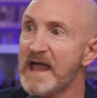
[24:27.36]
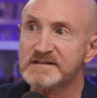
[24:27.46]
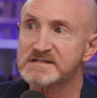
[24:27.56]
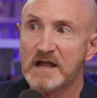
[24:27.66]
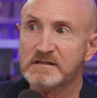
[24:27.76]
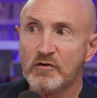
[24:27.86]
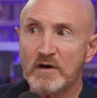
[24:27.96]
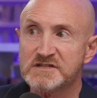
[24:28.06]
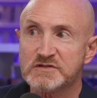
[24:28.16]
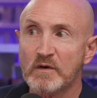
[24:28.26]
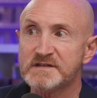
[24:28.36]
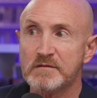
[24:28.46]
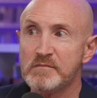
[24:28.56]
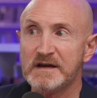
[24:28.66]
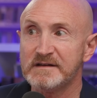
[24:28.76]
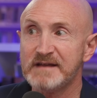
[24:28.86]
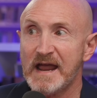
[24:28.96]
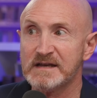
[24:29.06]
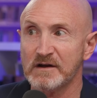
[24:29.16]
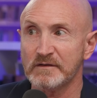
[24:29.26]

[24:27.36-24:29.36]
that's not the question. What does it mean in Daniel?